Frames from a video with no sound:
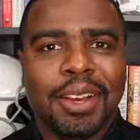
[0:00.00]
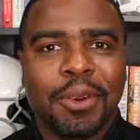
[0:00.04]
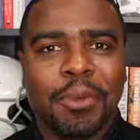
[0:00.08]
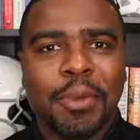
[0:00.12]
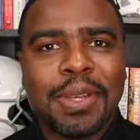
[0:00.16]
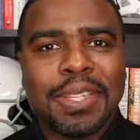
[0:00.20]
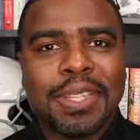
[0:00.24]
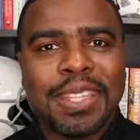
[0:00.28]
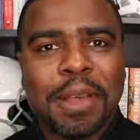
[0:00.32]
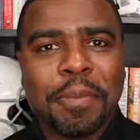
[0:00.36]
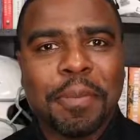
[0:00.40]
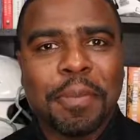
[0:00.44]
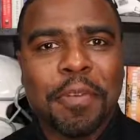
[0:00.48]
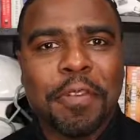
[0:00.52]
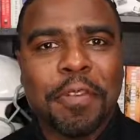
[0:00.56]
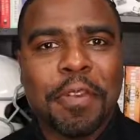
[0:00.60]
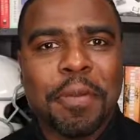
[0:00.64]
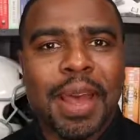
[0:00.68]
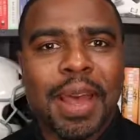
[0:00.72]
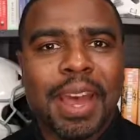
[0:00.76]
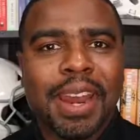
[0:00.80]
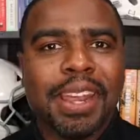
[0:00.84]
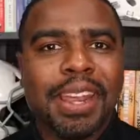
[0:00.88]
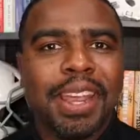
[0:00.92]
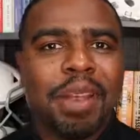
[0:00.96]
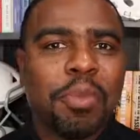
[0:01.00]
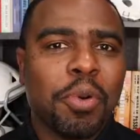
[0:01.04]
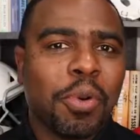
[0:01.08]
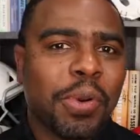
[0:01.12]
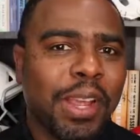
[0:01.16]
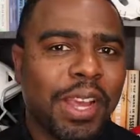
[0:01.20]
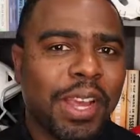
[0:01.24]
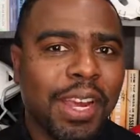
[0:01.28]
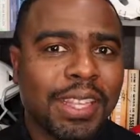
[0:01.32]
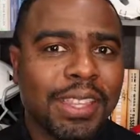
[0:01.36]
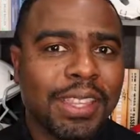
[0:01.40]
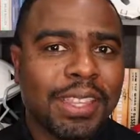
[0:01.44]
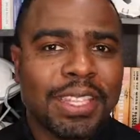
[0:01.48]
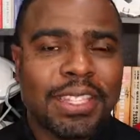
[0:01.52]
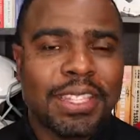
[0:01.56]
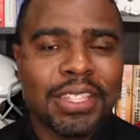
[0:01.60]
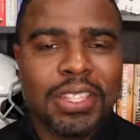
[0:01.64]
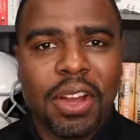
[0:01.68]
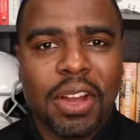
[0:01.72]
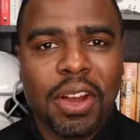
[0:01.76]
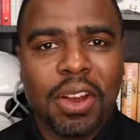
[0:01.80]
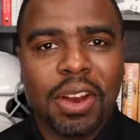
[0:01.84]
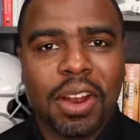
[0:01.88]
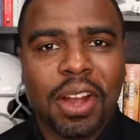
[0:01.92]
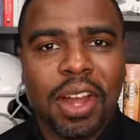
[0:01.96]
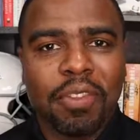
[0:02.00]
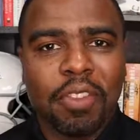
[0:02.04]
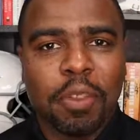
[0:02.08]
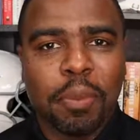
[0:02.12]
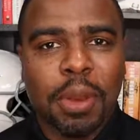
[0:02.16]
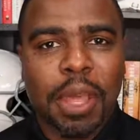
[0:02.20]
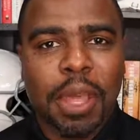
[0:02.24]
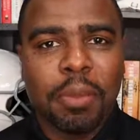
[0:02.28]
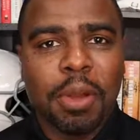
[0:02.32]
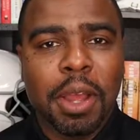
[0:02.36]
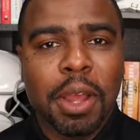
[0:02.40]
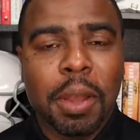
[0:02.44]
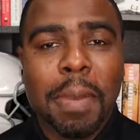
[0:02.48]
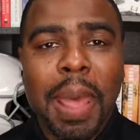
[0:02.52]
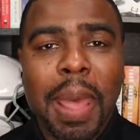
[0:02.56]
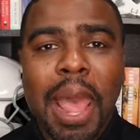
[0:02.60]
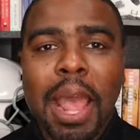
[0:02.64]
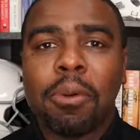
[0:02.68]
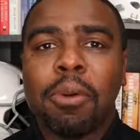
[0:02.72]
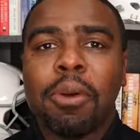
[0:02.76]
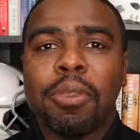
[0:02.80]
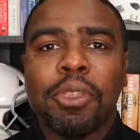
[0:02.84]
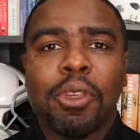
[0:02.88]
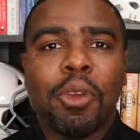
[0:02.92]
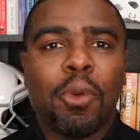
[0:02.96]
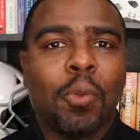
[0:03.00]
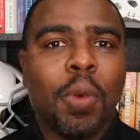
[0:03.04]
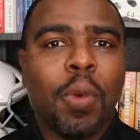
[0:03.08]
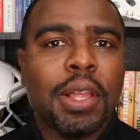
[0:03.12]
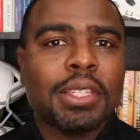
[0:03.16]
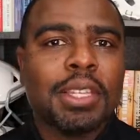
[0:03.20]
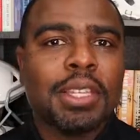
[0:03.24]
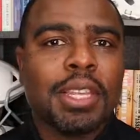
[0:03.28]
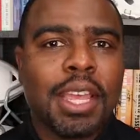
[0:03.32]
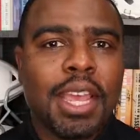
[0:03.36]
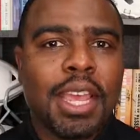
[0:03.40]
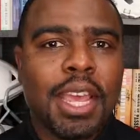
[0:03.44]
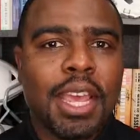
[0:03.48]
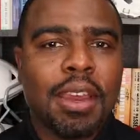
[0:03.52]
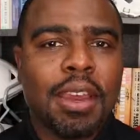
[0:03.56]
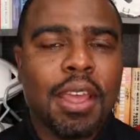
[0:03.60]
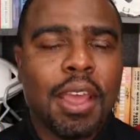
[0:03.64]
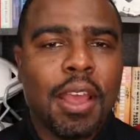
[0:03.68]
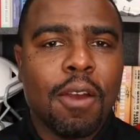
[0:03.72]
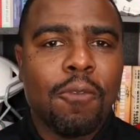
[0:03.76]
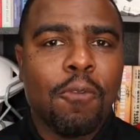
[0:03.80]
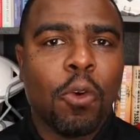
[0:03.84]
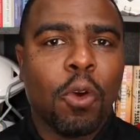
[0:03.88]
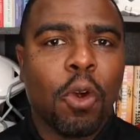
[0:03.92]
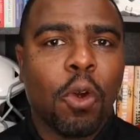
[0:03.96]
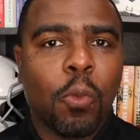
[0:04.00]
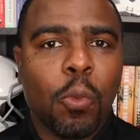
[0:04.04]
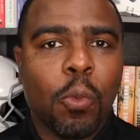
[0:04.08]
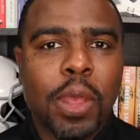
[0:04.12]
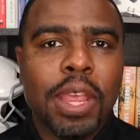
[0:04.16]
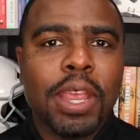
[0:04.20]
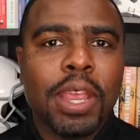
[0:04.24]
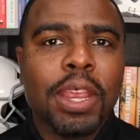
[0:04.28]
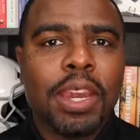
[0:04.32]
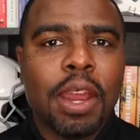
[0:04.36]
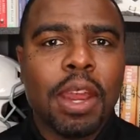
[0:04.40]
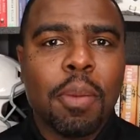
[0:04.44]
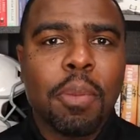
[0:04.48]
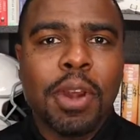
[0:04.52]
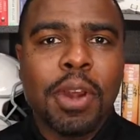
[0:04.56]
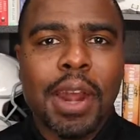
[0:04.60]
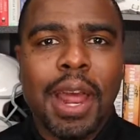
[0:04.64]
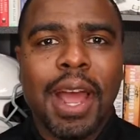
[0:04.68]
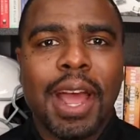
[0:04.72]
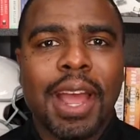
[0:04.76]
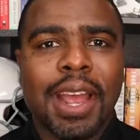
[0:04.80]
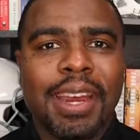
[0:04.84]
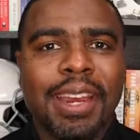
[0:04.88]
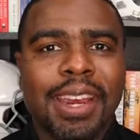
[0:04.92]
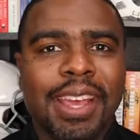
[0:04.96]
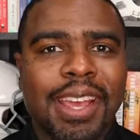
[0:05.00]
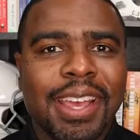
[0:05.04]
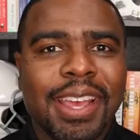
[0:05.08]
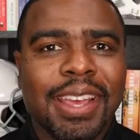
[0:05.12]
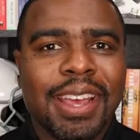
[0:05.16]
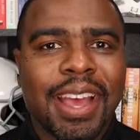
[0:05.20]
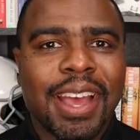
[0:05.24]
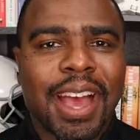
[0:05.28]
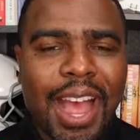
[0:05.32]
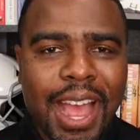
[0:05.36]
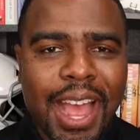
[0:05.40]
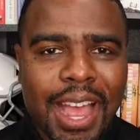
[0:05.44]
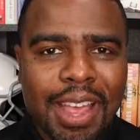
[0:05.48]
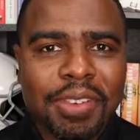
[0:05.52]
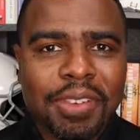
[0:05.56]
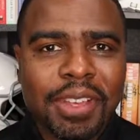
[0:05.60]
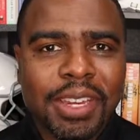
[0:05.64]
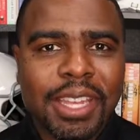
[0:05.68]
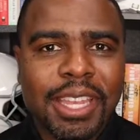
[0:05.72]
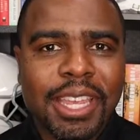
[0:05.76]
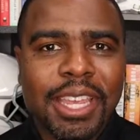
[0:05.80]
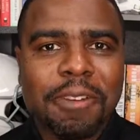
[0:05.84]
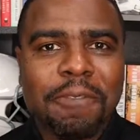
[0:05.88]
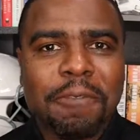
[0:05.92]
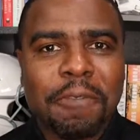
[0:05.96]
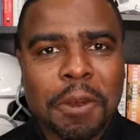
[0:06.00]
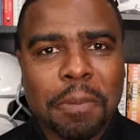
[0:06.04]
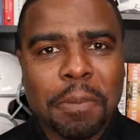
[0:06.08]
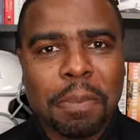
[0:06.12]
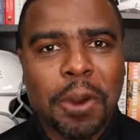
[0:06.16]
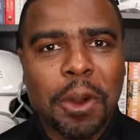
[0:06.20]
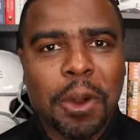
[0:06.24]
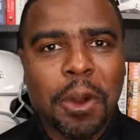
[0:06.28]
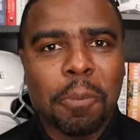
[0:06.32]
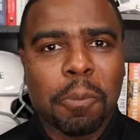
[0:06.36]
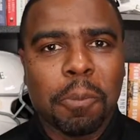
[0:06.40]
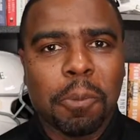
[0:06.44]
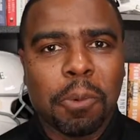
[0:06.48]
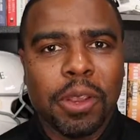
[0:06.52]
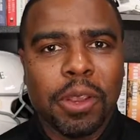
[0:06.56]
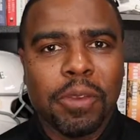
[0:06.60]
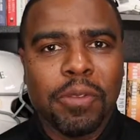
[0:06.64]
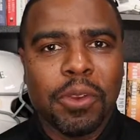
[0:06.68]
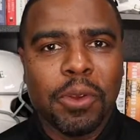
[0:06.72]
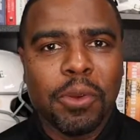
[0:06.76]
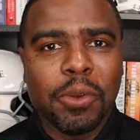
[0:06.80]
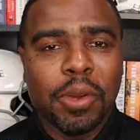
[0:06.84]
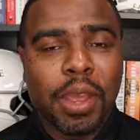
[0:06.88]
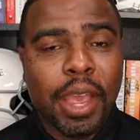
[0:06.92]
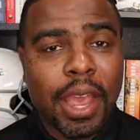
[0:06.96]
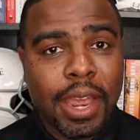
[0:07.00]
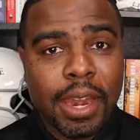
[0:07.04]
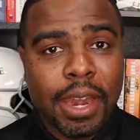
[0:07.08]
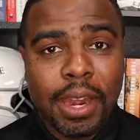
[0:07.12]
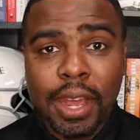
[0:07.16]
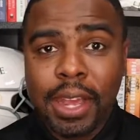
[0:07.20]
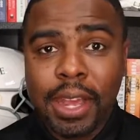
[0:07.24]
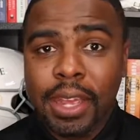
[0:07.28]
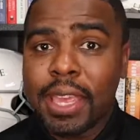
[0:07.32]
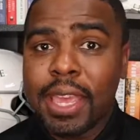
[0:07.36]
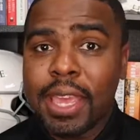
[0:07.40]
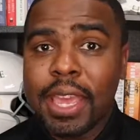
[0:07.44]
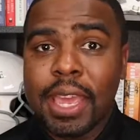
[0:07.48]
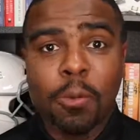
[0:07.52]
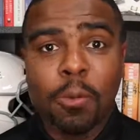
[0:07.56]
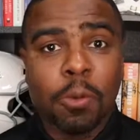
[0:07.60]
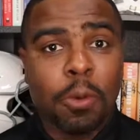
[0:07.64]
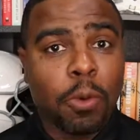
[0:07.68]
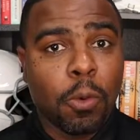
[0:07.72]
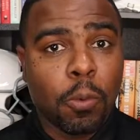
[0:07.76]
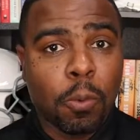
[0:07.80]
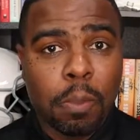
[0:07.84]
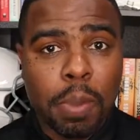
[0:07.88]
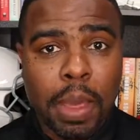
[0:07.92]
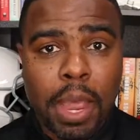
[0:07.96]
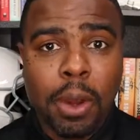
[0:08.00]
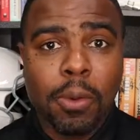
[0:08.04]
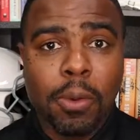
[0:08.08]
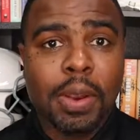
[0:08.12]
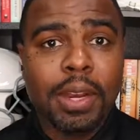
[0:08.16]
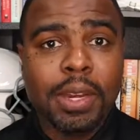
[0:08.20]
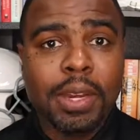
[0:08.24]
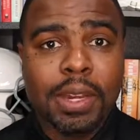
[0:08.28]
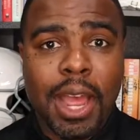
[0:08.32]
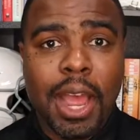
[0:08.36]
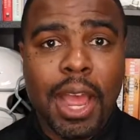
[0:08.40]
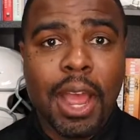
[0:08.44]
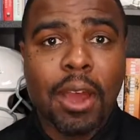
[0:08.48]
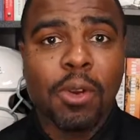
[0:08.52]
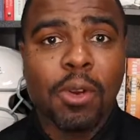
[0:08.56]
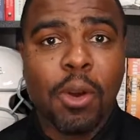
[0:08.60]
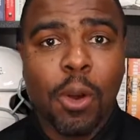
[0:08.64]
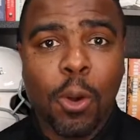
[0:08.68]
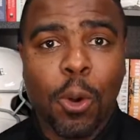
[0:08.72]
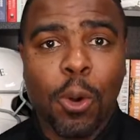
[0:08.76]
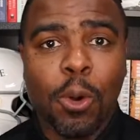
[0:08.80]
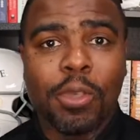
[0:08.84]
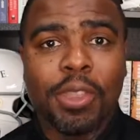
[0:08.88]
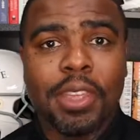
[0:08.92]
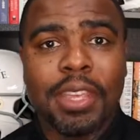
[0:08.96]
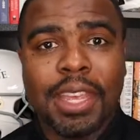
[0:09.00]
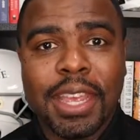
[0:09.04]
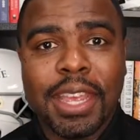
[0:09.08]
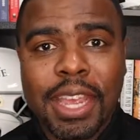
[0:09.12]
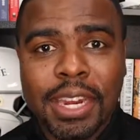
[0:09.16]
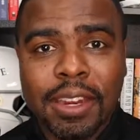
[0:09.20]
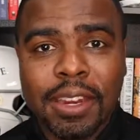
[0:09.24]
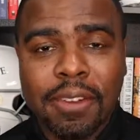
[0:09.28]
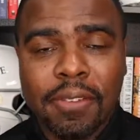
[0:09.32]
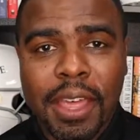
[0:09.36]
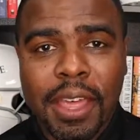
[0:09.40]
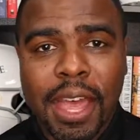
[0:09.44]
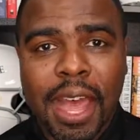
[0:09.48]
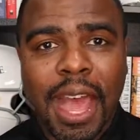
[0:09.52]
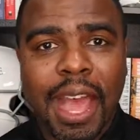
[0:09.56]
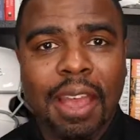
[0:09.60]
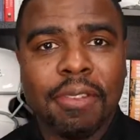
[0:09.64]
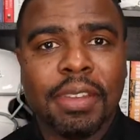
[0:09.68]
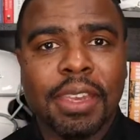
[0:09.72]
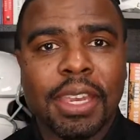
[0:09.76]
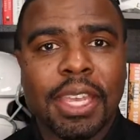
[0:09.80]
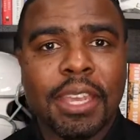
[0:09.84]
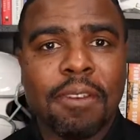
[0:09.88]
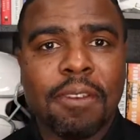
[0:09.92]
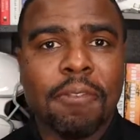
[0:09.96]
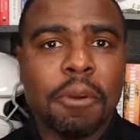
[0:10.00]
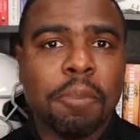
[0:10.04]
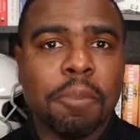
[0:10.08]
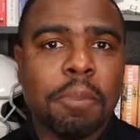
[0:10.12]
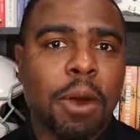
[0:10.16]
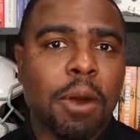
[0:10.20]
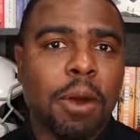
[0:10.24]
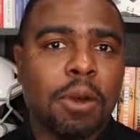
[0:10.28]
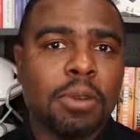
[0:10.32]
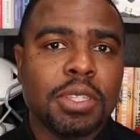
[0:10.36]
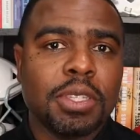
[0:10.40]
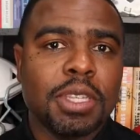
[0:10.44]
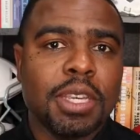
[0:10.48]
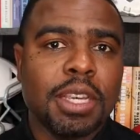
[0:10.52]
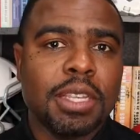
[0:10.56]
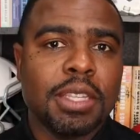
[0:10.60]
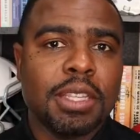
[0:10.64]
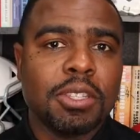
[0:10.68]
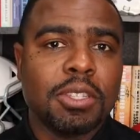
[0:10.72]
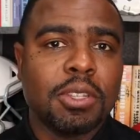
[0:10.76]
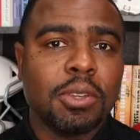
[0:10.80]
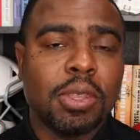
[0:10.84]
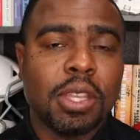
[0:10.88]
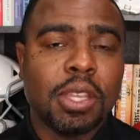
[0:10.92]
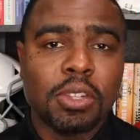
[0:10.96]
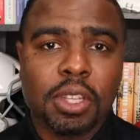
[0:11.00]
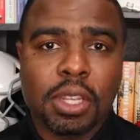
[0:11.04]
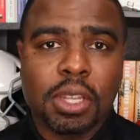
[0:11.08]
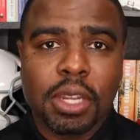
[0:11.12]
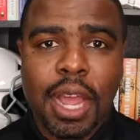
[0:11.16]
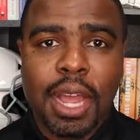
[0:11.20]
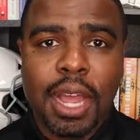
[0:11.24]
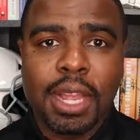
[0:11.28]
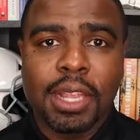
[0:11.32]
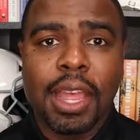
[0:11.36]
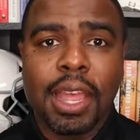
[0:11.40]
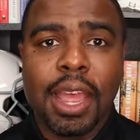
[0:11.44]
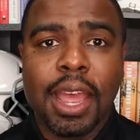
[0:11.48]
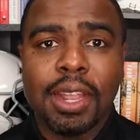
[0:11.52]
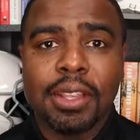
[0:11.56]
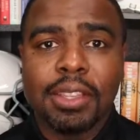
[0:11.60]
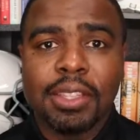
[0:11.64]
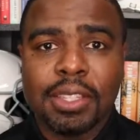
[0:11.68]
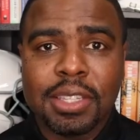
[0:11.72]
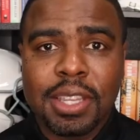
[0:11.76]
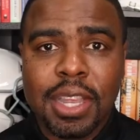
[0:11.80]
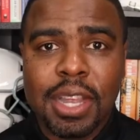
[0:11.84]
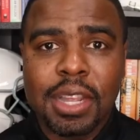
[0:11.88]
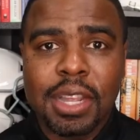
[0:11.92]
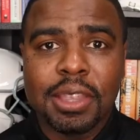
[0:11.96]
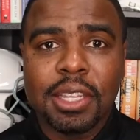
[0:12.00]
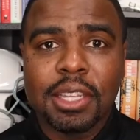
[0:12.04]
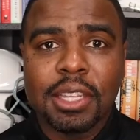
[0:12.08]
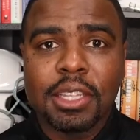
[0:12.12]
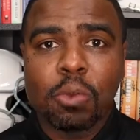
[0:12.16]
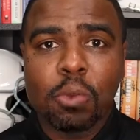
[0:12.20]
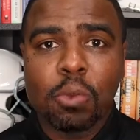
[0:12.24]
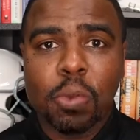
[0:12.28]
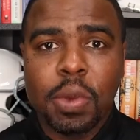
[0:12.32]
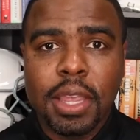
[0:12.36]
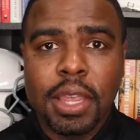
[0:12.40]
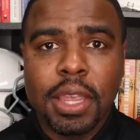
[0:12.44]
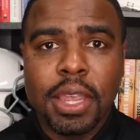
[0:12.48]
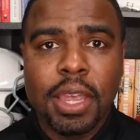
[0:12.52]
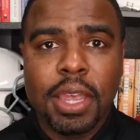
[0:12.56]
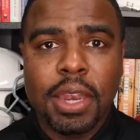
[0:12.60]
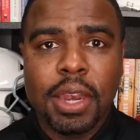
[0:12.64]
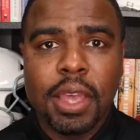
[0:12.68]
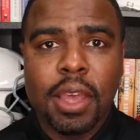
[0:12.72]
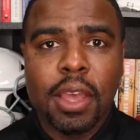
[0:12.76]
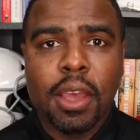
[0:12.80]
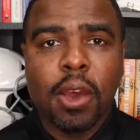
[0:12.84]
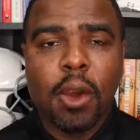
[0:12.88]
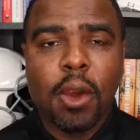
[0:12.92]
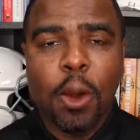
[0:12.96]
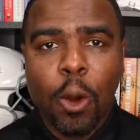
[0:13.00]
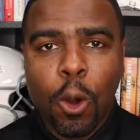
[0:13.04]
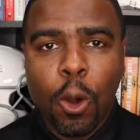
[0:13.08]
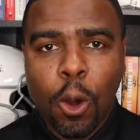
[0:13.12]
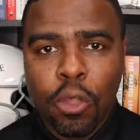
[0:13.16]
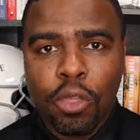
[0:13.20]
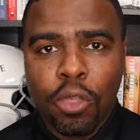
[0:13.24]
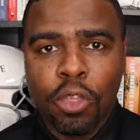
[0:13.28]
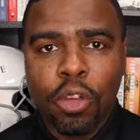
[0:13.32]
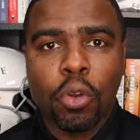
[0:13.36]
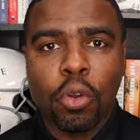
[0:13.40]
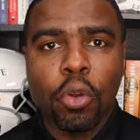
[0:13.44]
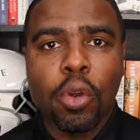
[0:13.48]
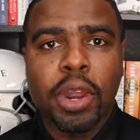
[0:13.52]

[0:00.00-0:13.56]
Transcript: What's up, everybody? Emory Hunt, the czar of the playbook, back with you once again for week number 9 Ivy League football preview. And again, we're bearing down on the end of the Ivy League football season, so there's a lot at stake this weekend on the